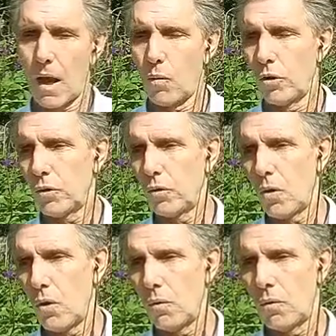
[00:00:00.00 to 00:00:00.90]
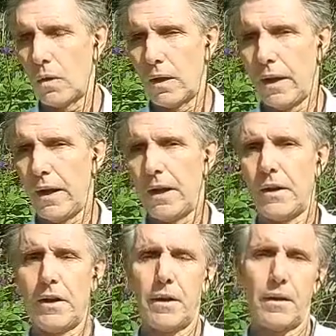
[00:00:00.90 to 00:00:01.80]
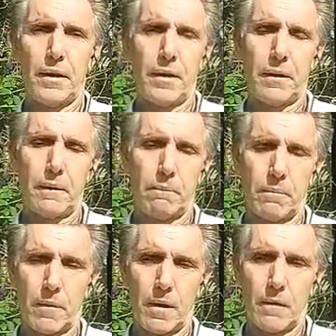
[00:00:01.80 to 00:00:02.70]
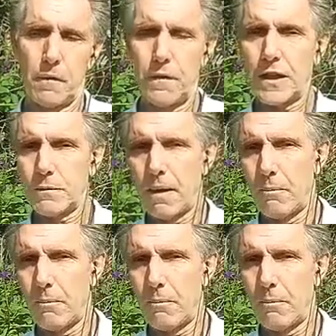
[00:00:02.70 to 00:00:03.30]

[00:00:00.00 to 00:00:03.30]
I want to go and fix